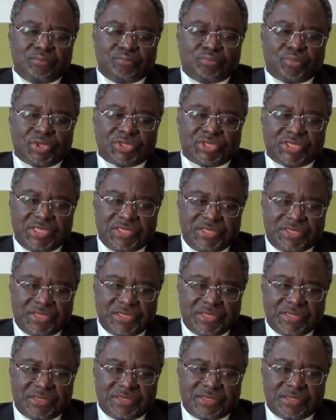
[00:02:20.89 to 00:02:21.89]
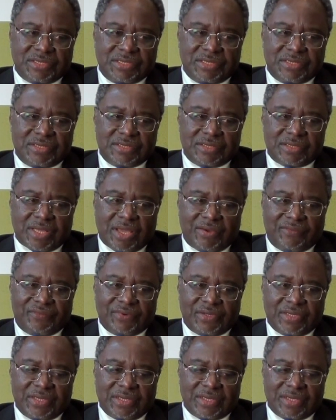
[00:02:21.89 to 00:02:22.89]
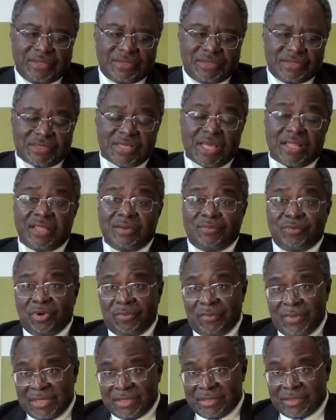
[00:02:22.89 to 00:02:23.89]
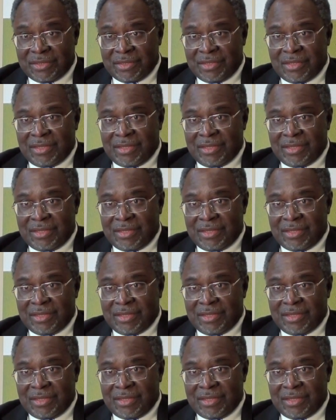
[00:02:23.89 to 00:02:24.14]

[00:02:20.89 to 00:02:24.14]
potentials in African countries at the moment,